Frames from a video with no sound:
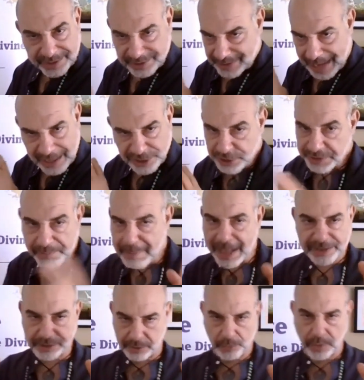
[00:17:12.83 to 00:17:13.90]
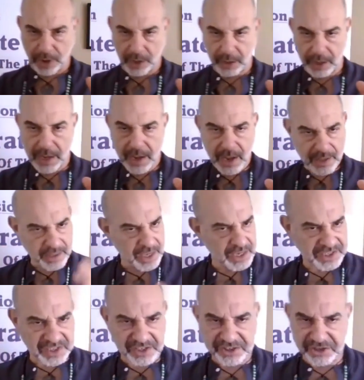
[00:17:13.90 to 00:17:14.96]
It's not just mental work.
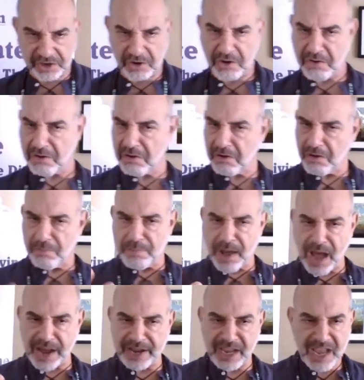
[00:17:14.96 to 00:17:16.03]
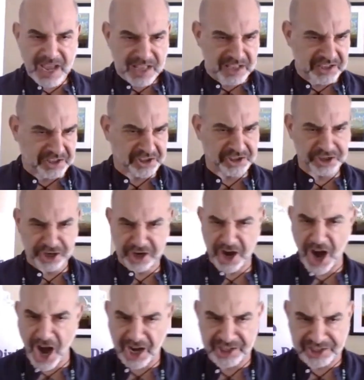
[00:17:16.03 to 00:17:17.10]
This is your whole body. This is your
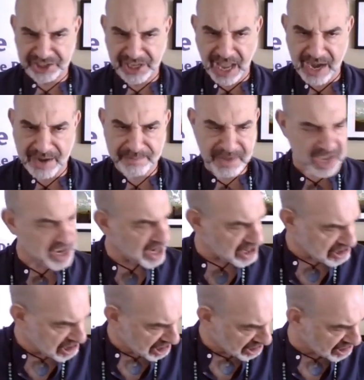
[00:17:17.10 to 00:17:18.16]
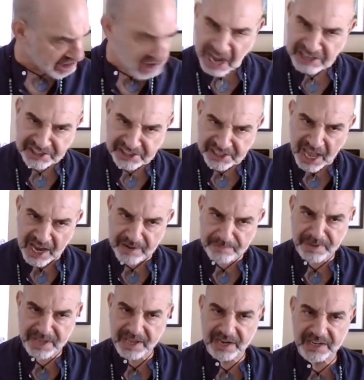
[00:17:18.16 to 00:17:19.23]
heart's got to be in it. Your gut's got to
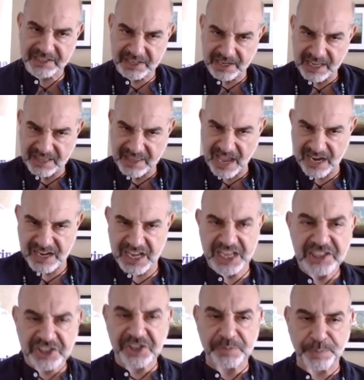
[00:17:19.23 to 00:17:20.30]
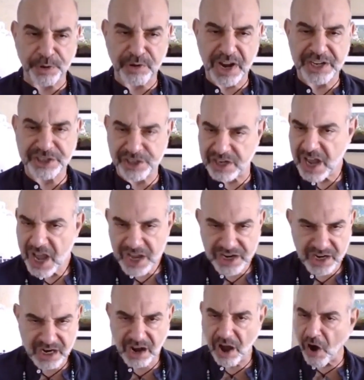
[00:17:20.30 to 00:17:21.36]
be in it to get that inspiration.
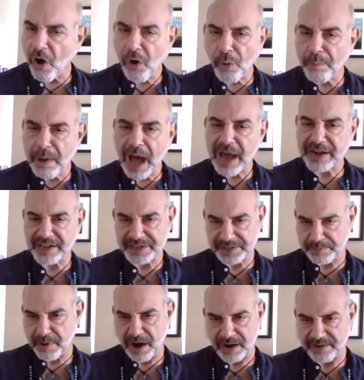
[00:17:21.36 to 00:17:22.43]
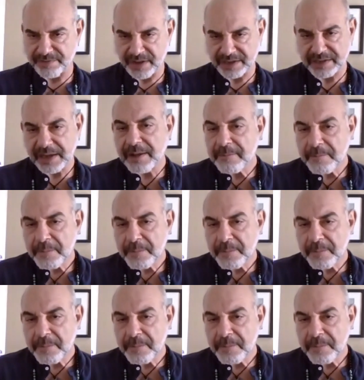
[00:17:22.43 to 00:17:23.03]
Your whole body is part of it.